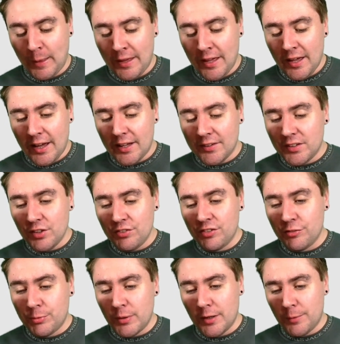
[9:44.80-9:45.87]
And this is
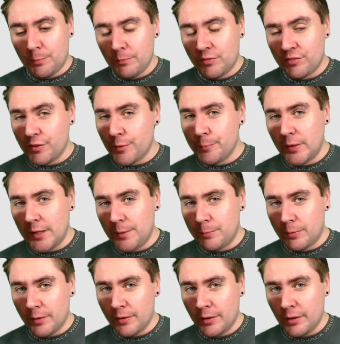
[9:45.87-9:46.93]
where some
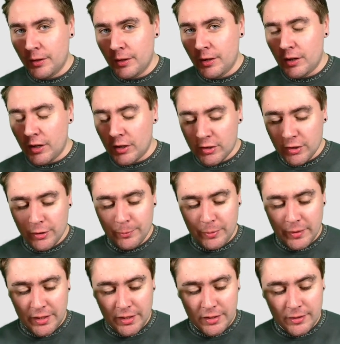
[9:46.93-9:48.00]
people are going to
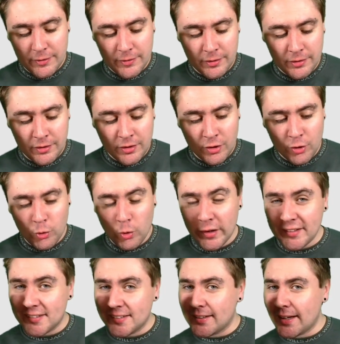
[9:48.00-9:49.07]
be quite
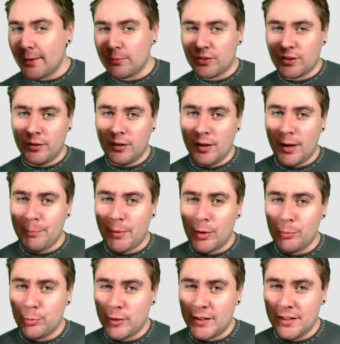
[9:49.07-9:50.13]
skeptical about
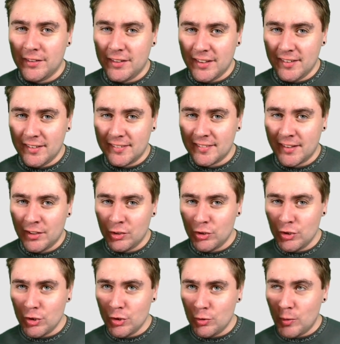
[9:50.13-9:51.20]
bringing these
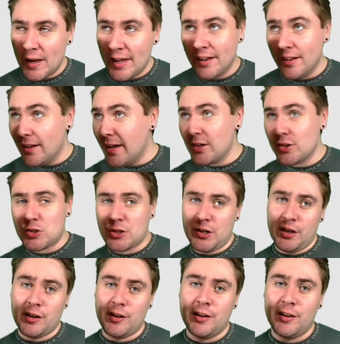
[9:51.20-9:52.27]
new
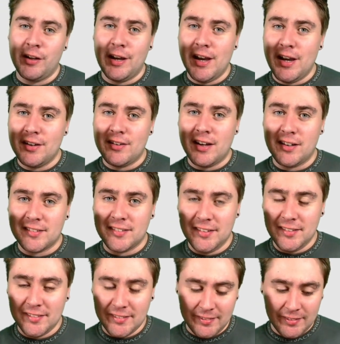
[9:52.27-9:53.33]
electric air
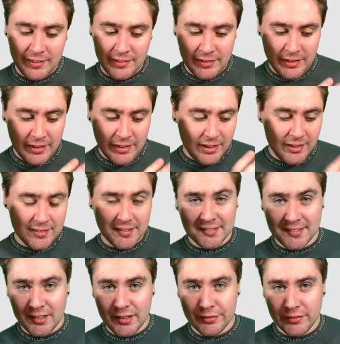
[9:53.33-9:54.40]
taxis into
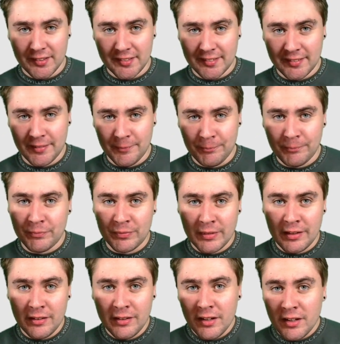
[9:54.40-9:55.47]
service.
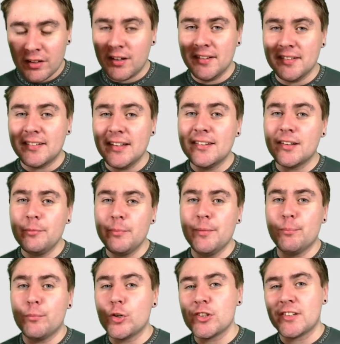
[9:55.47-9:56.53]
Guys, these are going to be
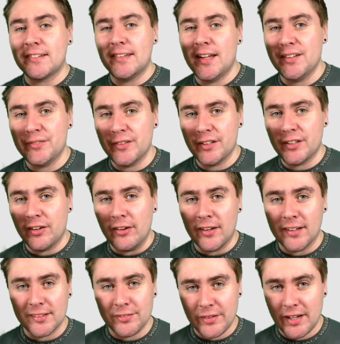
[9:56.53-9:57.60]
much safer than the
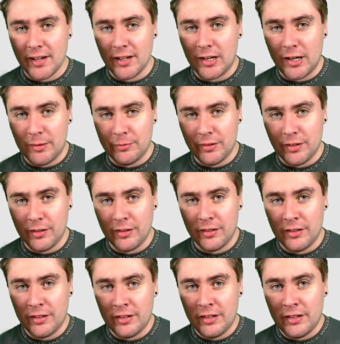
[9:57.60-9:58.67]
likes of a helicopter.
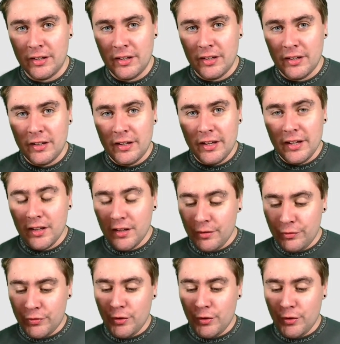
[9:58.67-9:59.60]
If you